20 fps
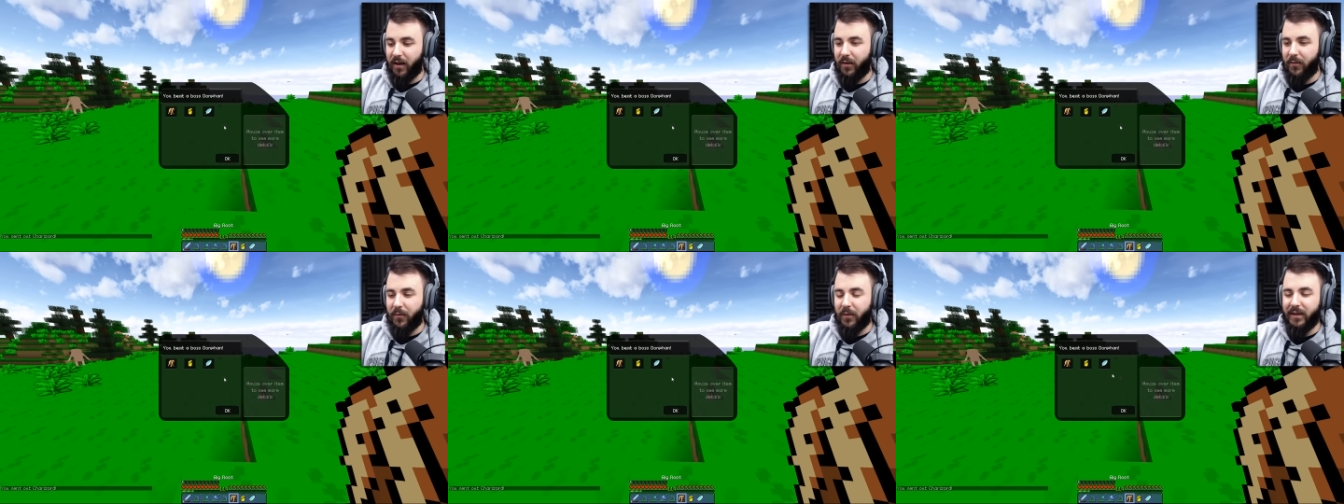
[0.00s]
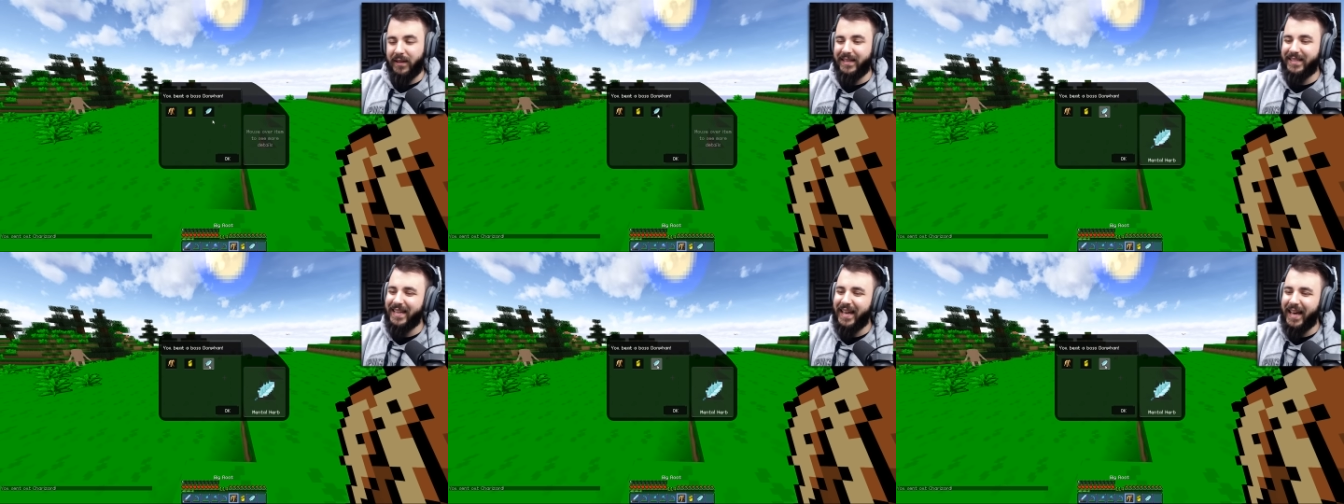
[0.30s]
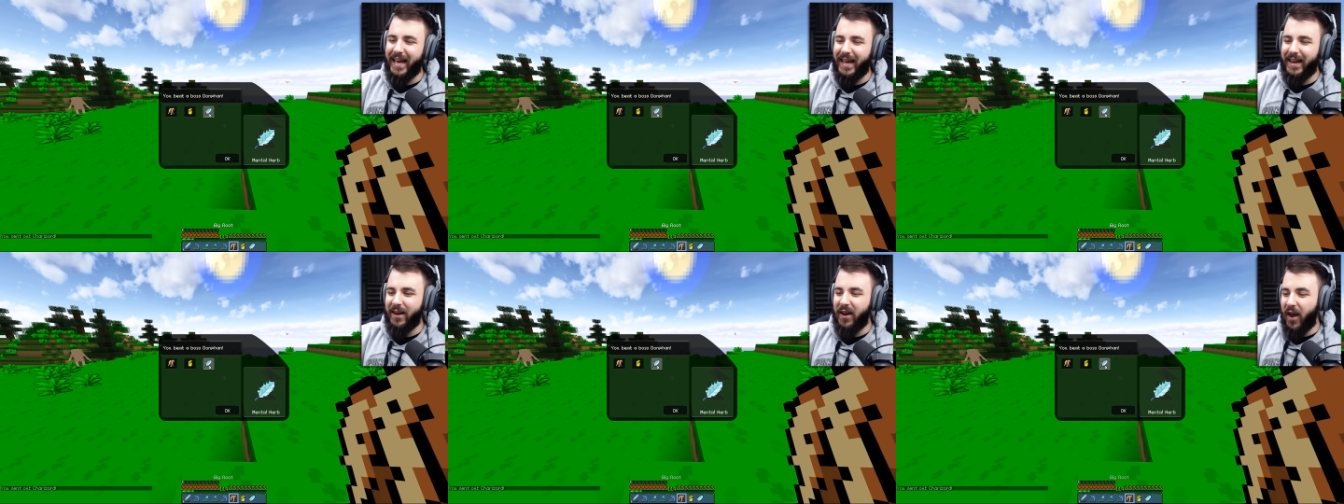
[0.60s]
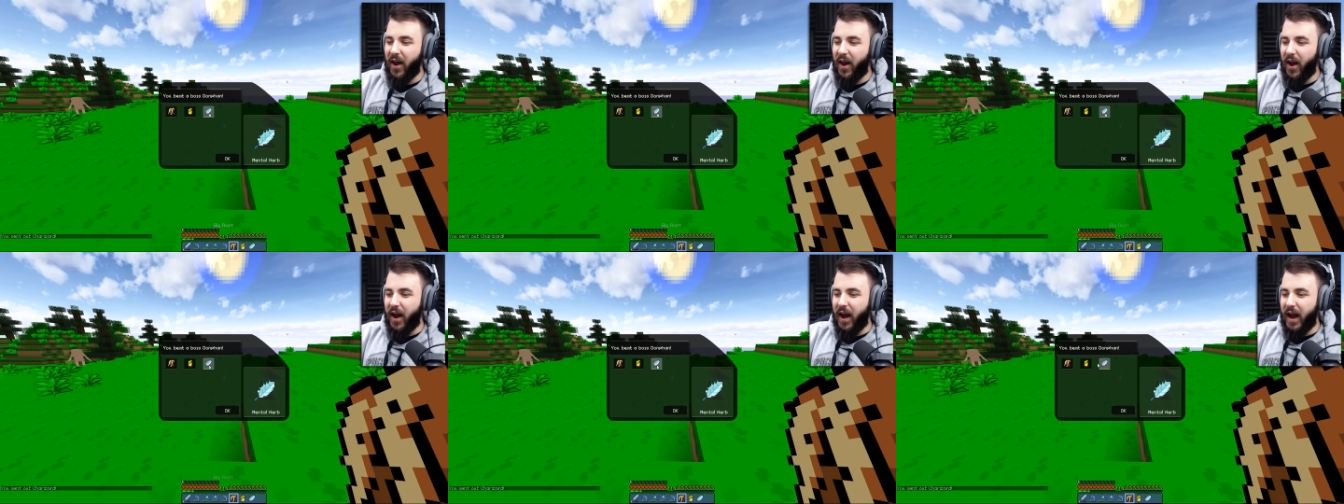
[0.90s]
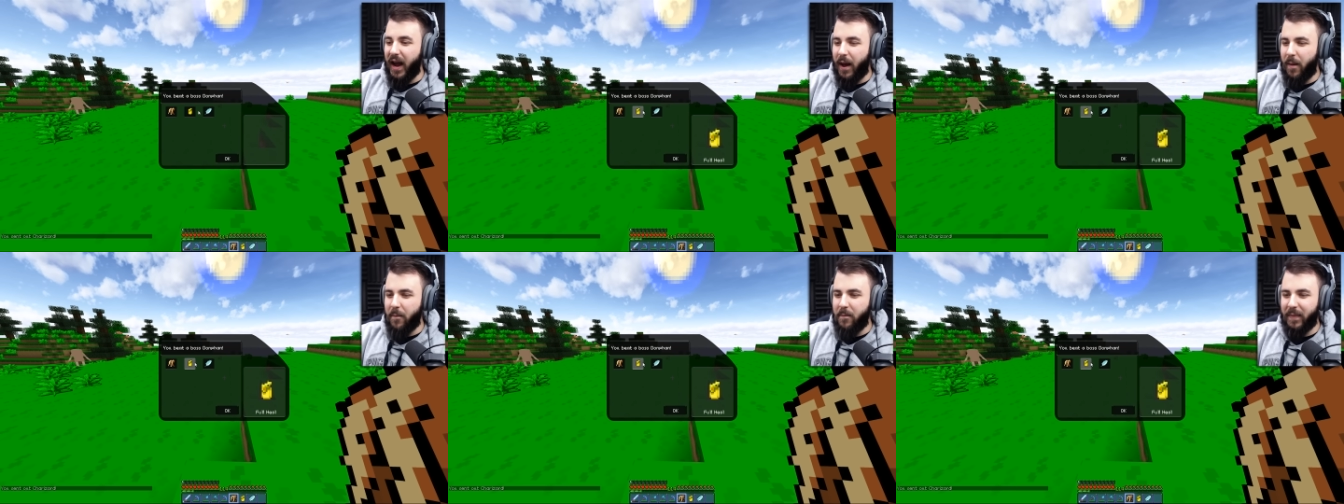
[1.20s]
Well, he dead.
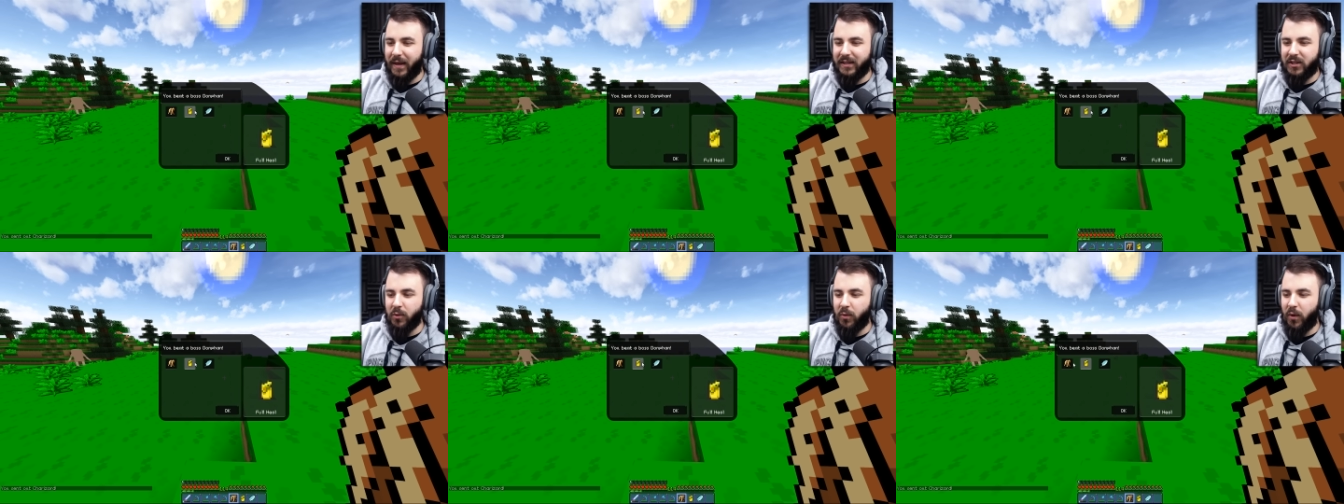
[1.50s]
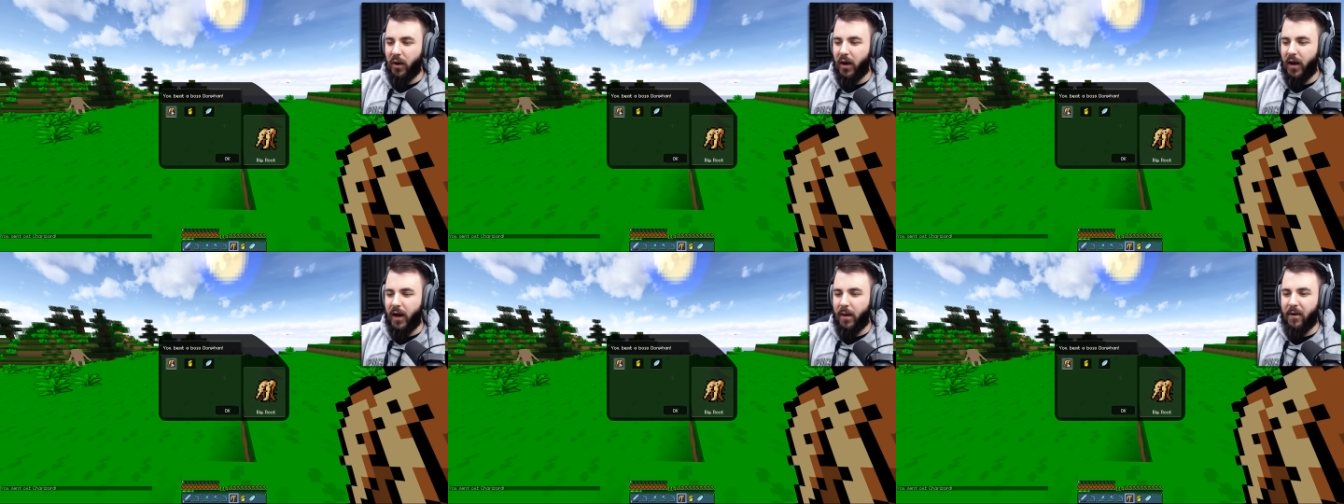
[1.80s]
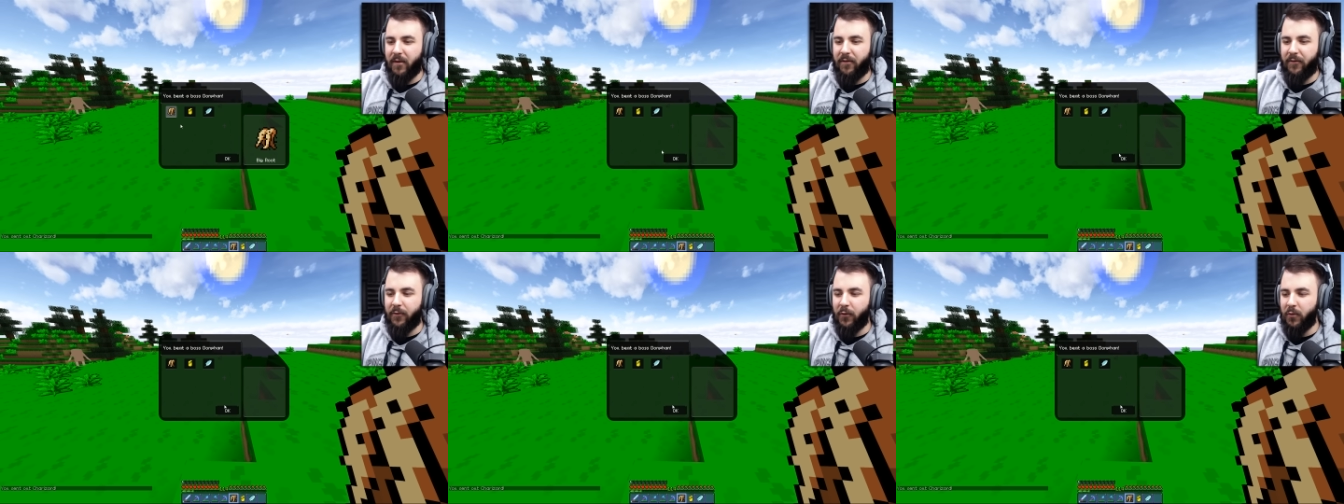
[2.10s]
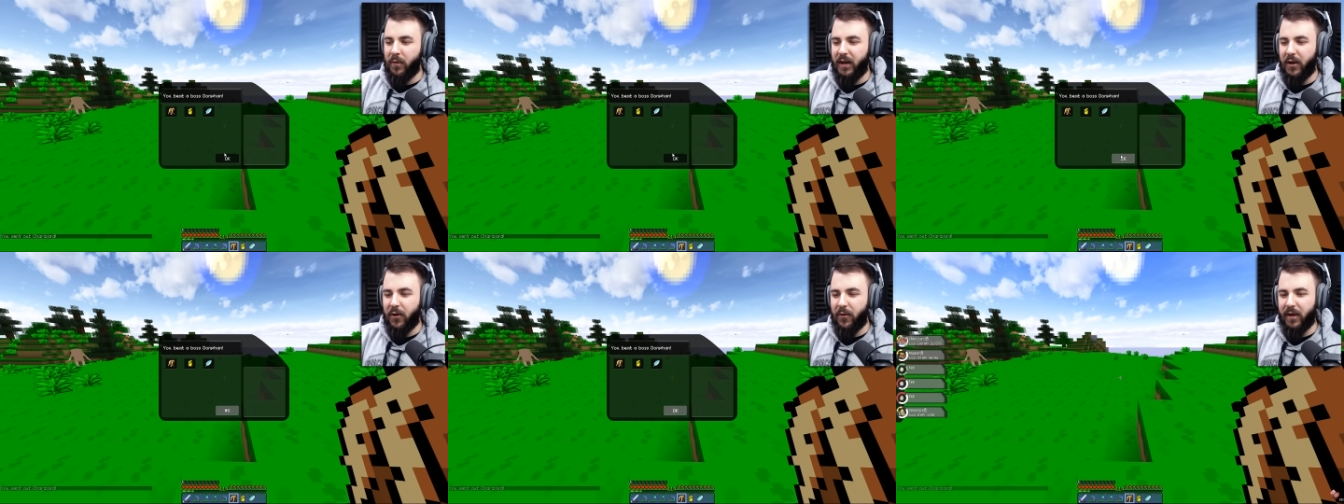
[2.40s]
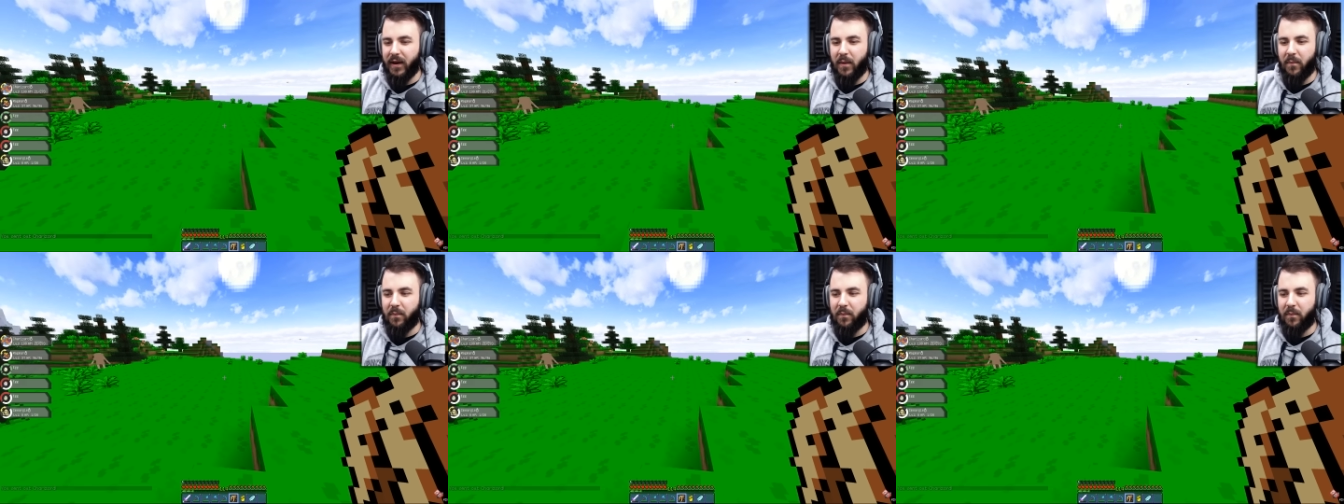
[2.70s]
A mental herb, a full heal, and a